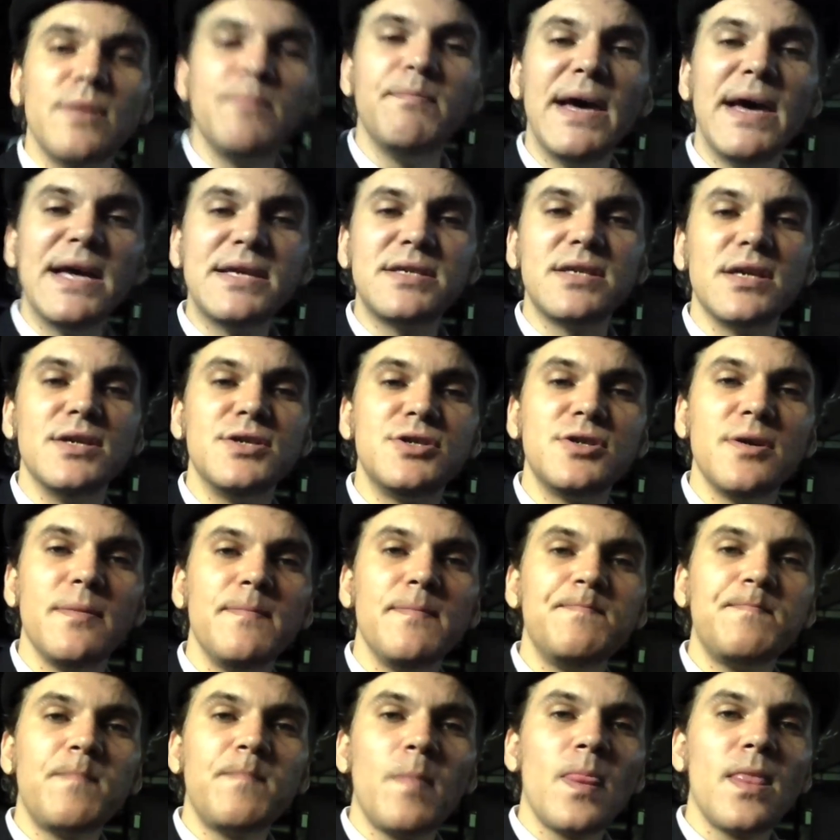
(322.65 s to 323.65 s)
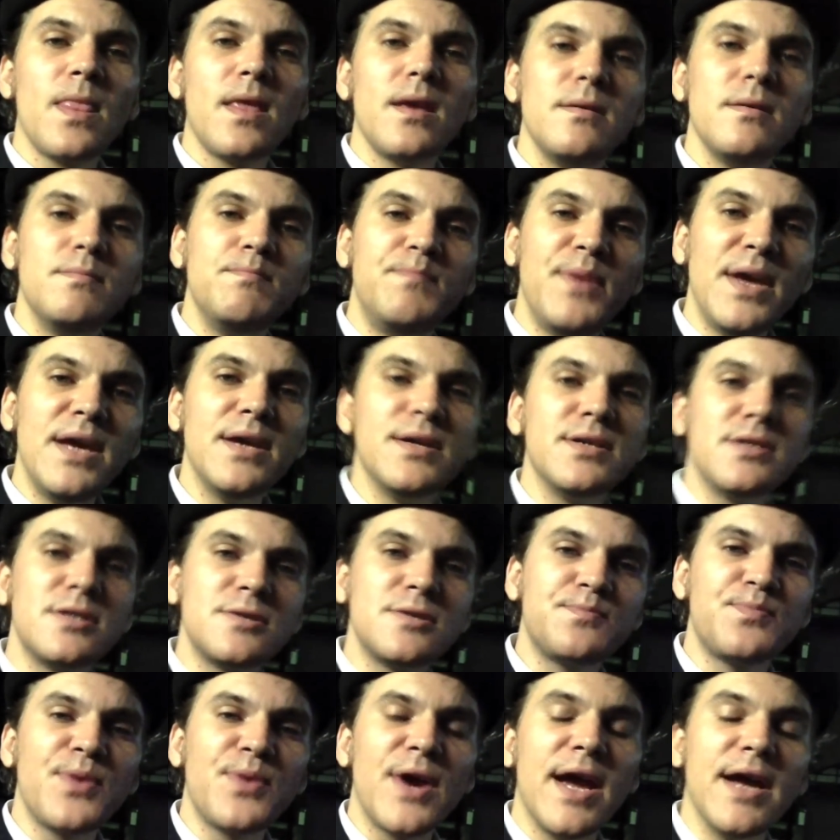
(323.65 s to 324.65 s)
message being
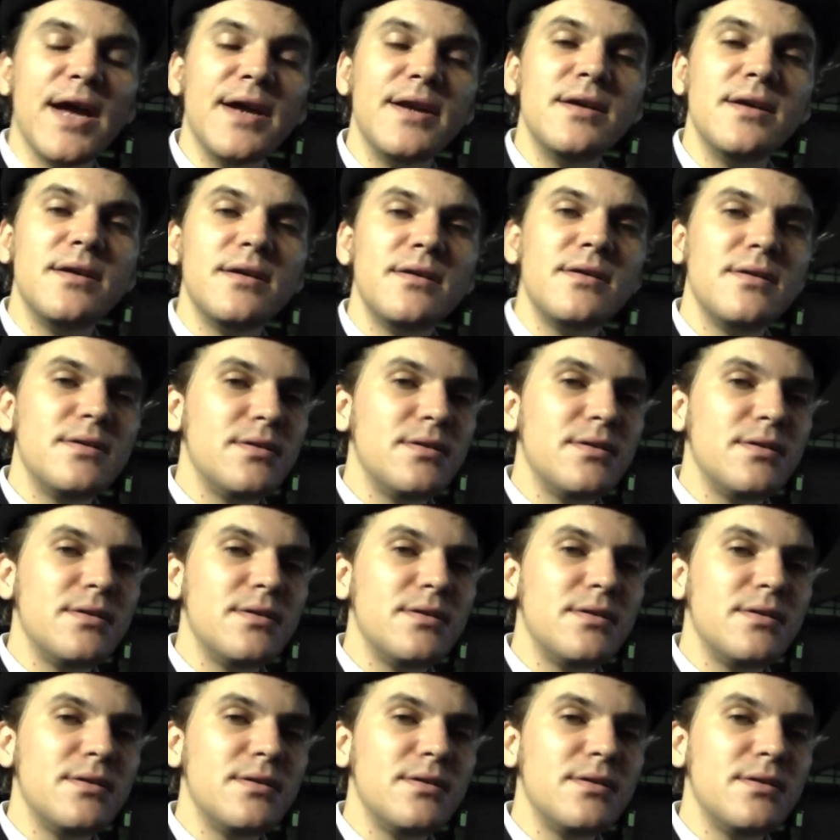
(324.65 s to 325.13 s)
spread